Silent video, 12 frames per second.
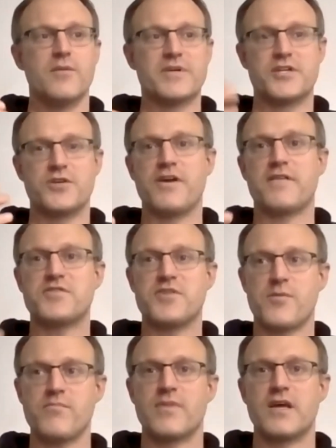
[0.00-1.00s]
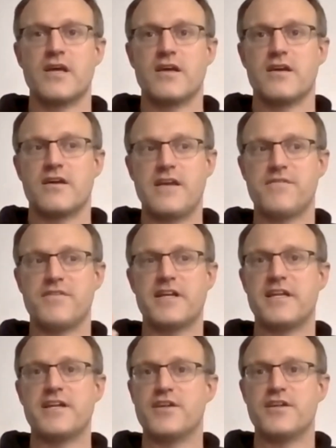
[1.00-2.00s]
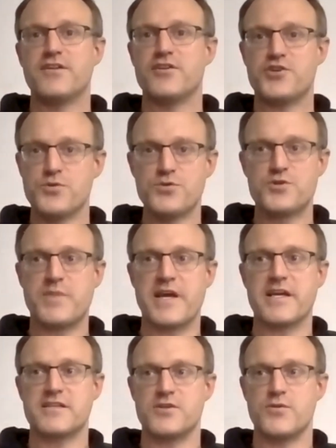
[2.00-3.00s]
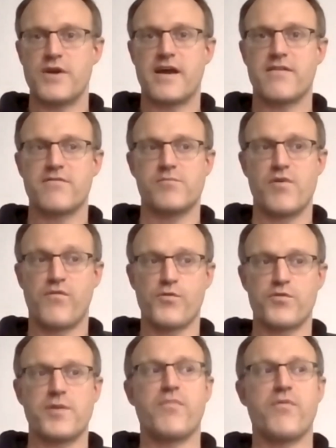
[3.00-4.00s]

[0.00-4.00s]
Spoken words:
But then you have some, even in the shoe space, you have before